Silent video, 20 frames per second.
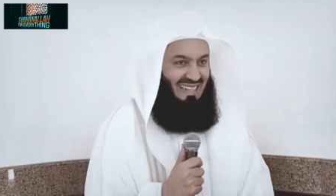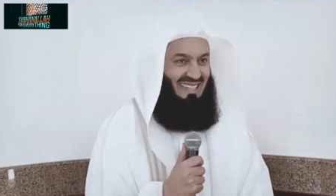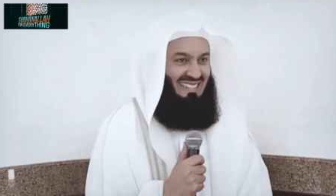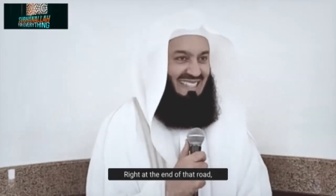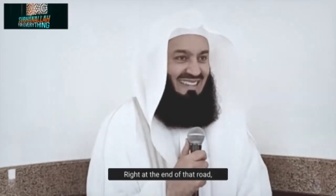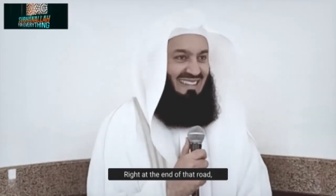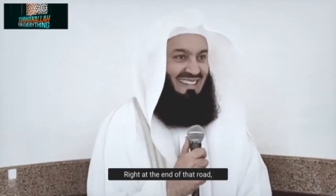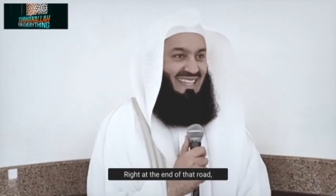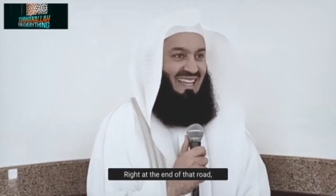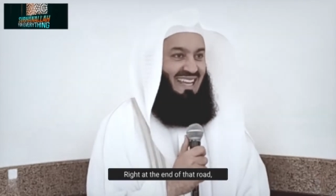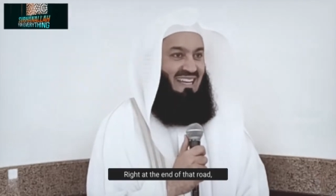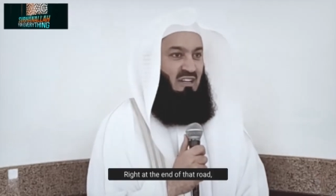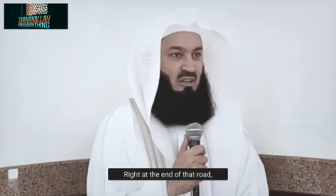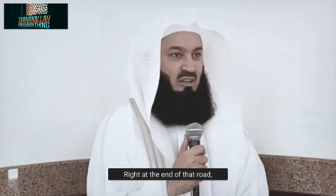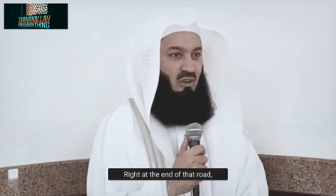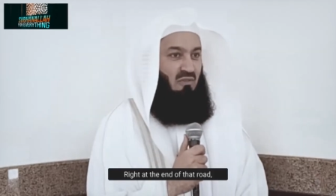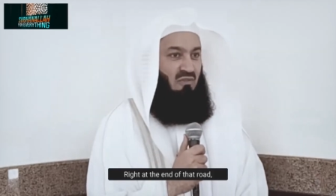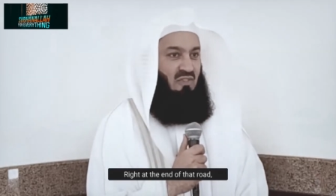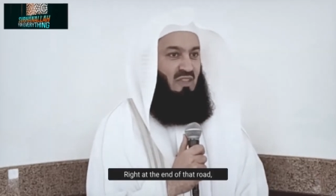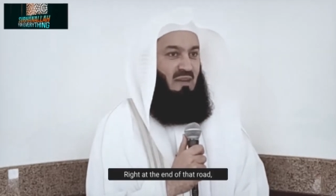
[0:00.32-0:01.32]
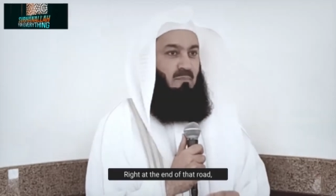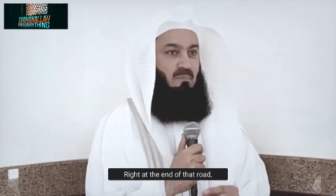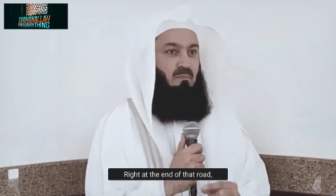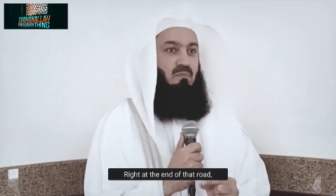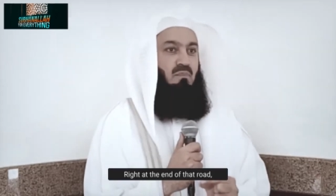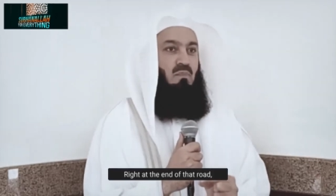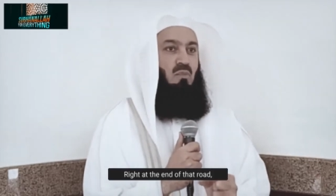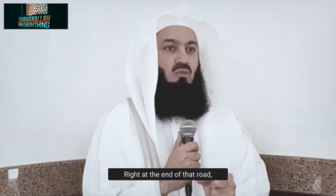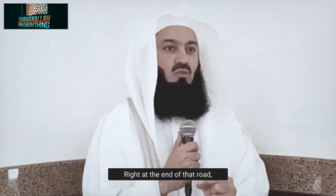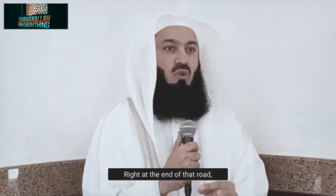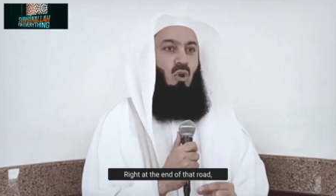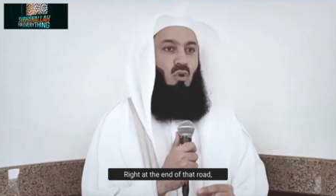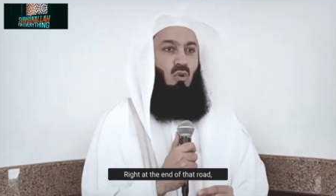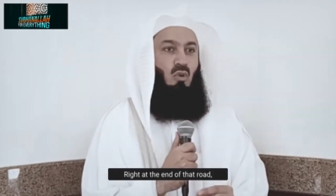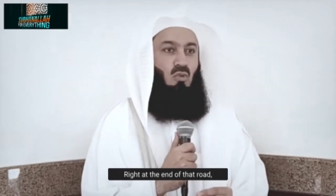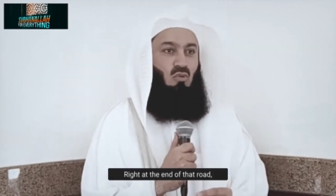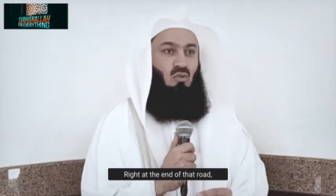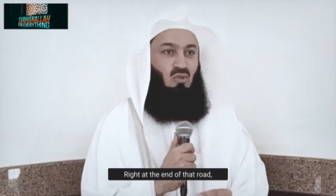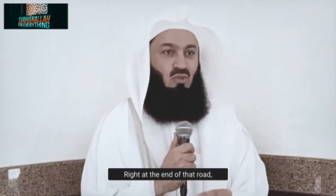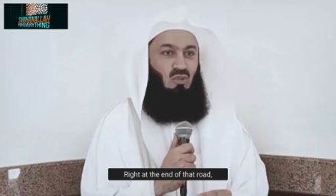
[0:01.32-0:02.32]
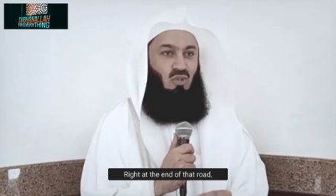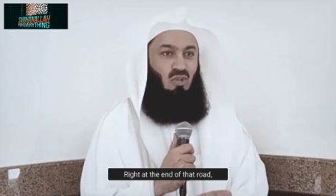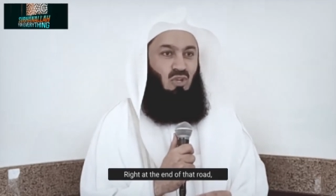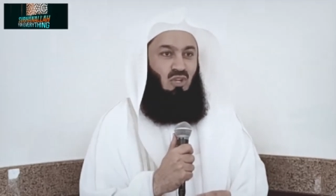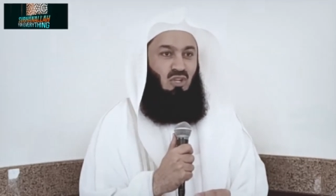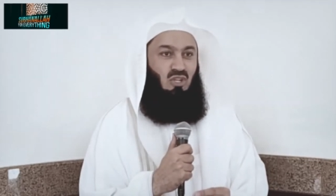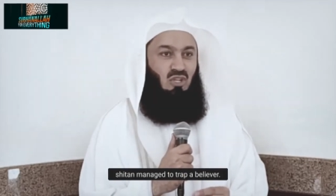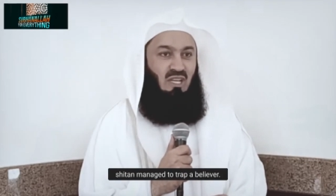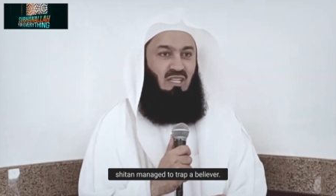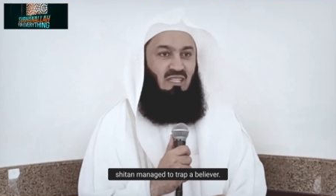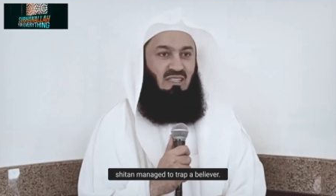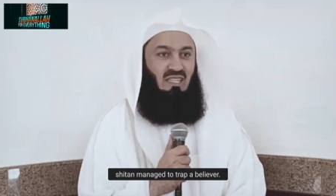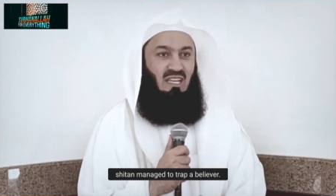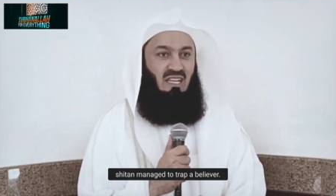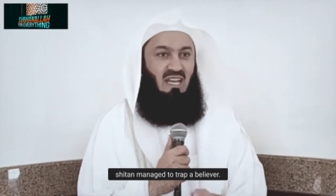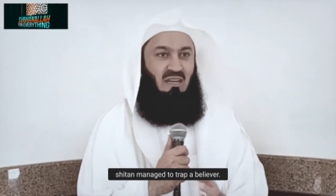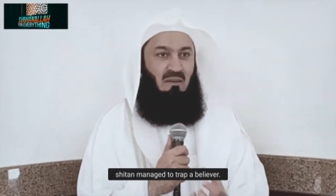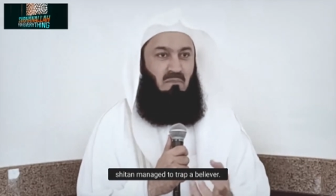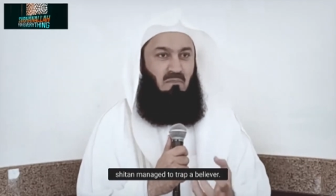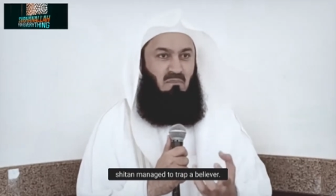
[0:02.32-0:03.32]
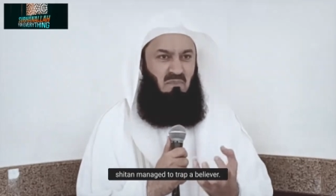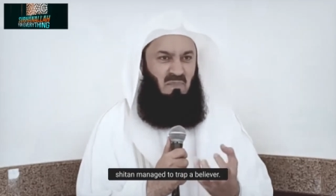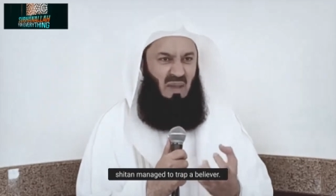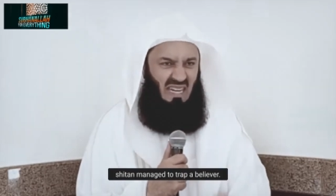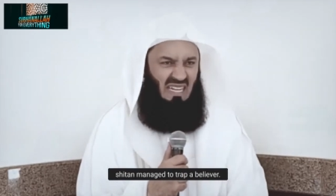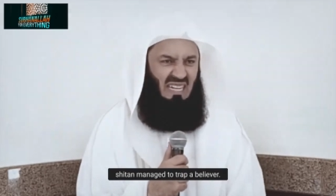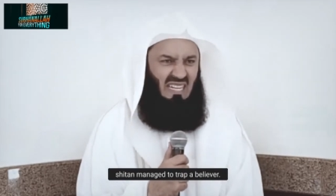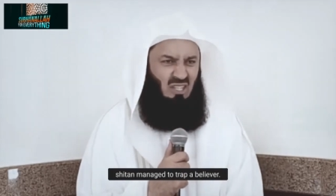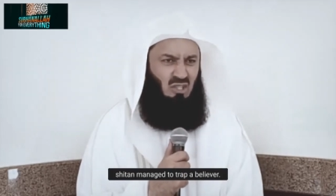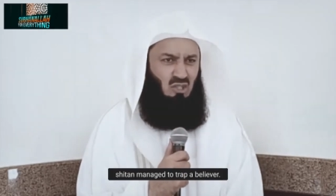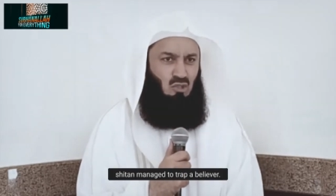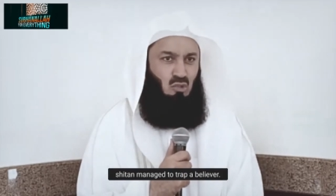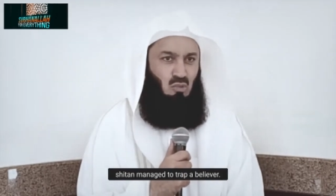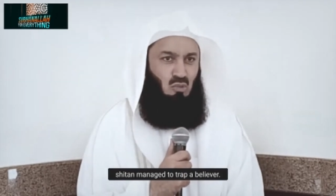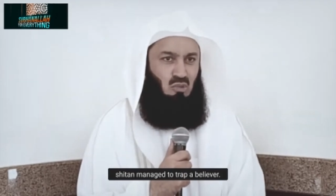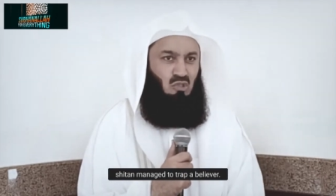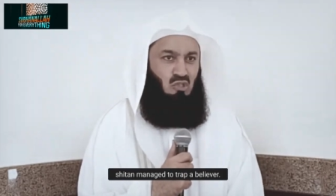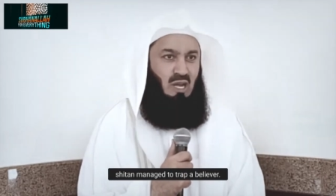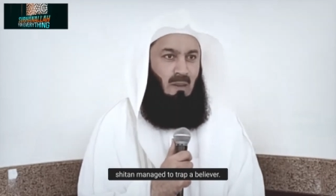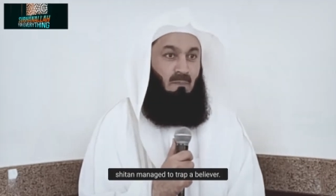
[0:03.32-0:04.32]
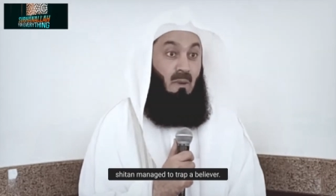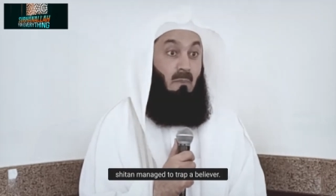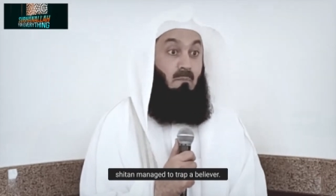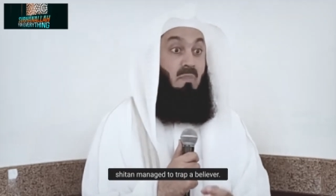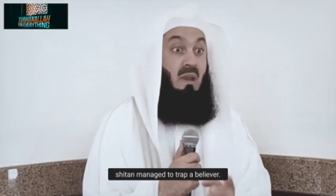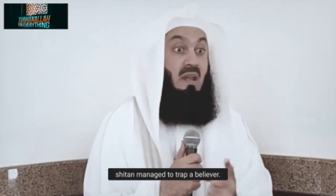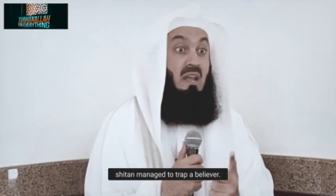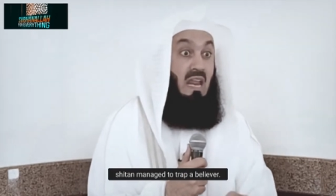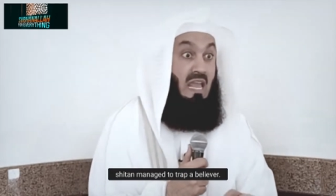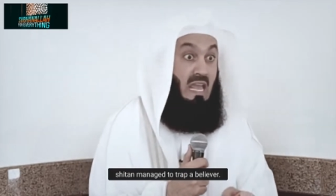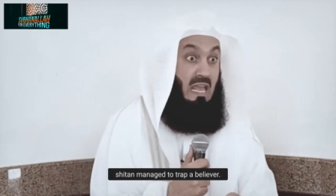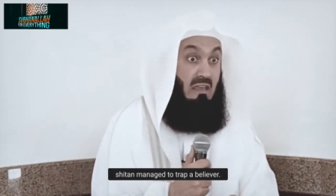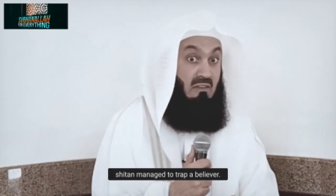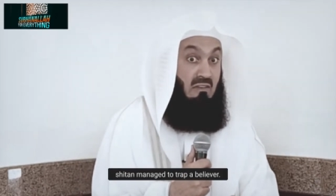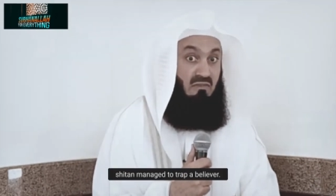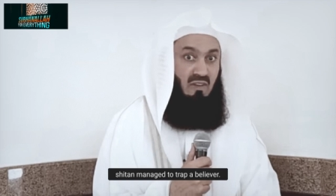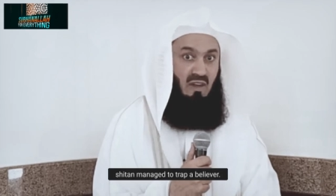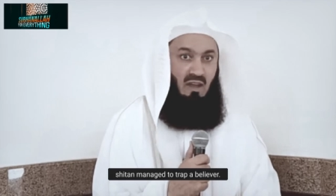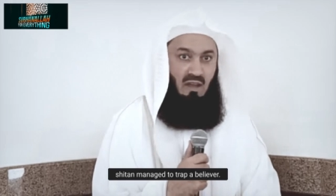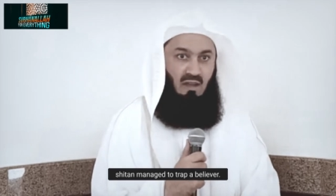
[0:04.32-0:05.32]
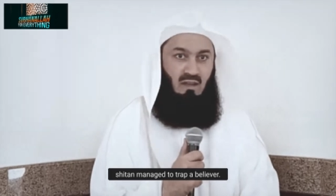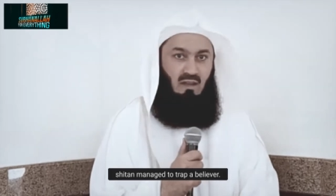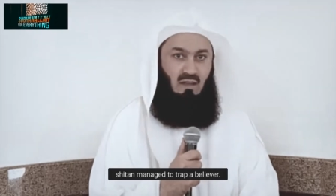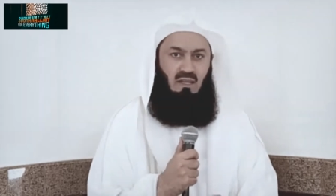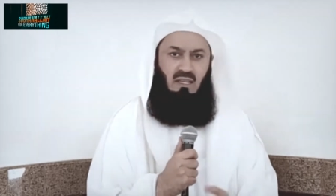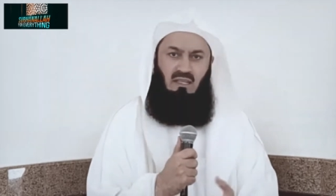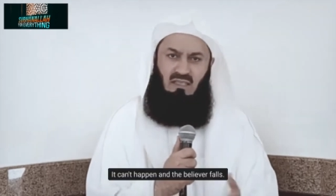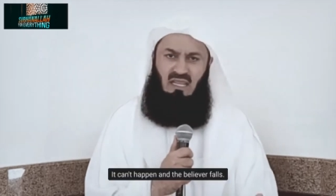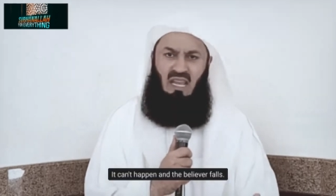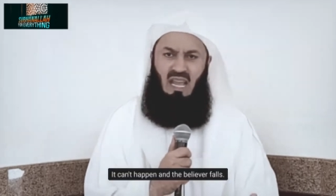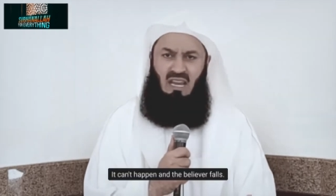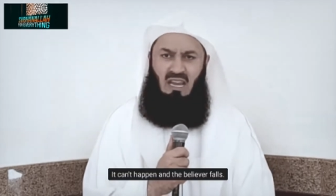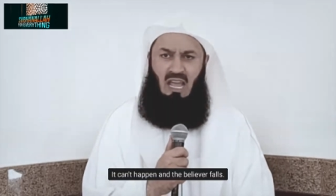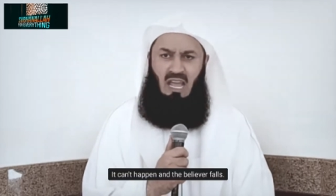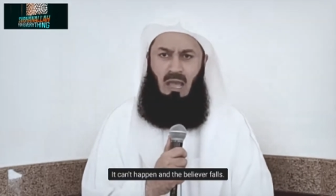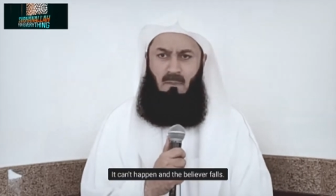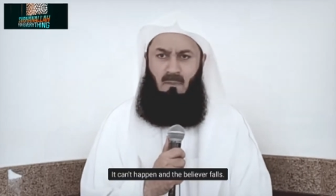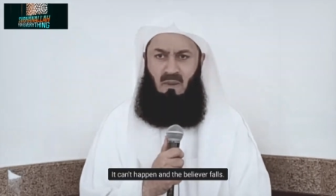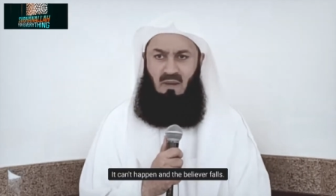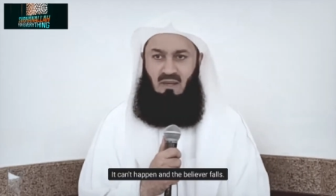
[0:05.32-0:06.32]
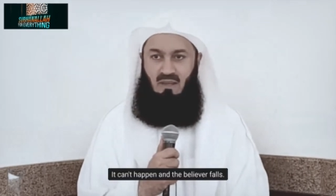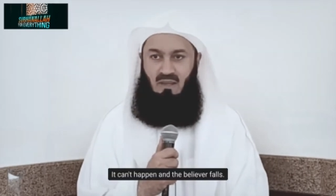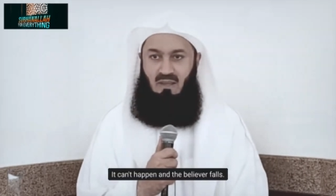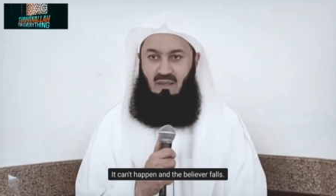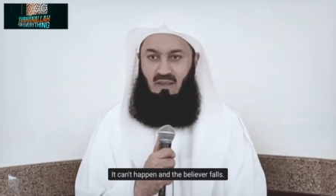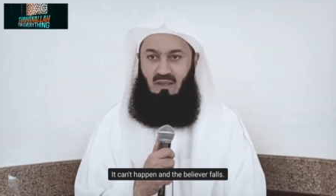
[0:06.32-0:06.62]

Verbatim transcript: Right at the end of that road, shaitan managed to trap a believer. It can happen.